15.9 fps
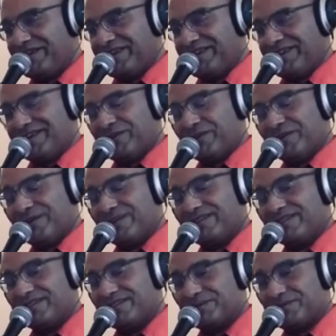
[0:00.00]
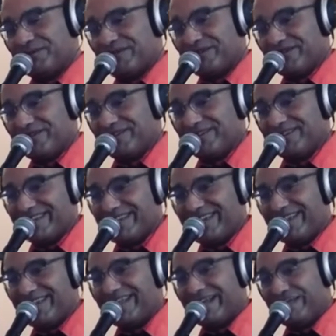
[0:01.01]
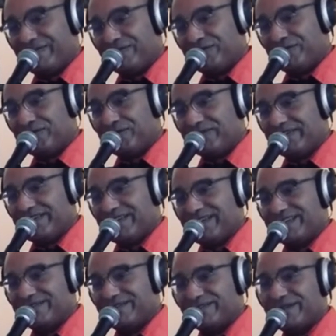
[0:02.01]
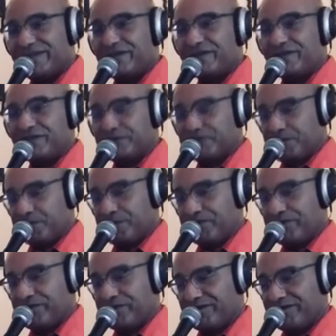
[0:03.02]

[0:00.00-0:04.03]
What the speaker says: According to this record, and again, I haven't Googled it yet to find out if there's truth to it